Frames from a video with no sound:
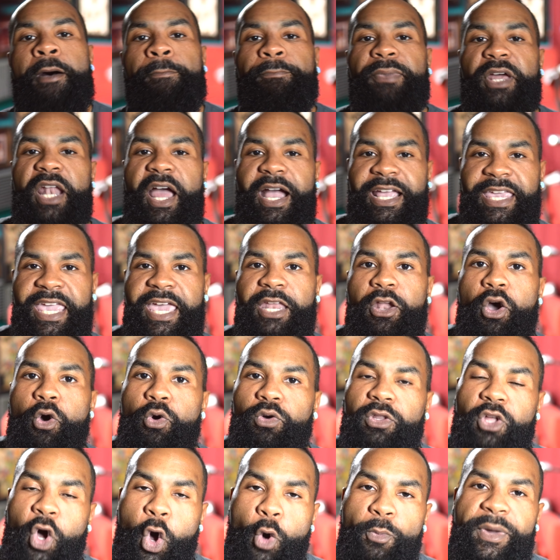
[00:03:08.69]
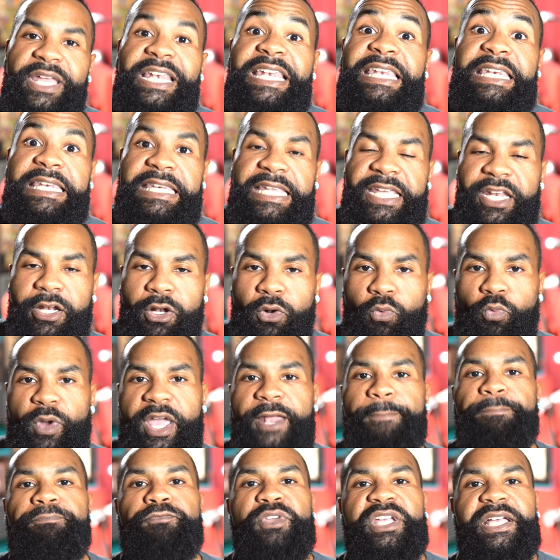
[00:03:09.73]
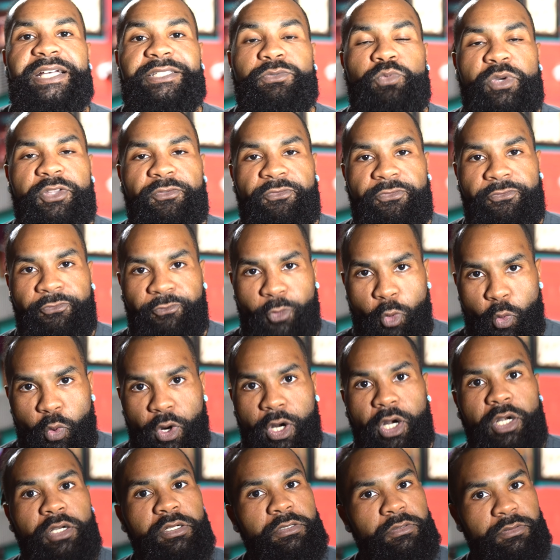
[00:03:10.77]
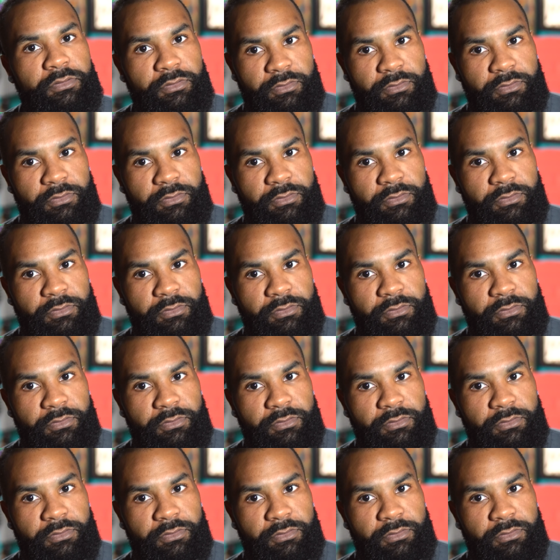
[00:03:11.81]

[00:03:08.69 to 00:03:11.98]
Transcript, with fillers: But again, Oklahoma needed a win, because with 4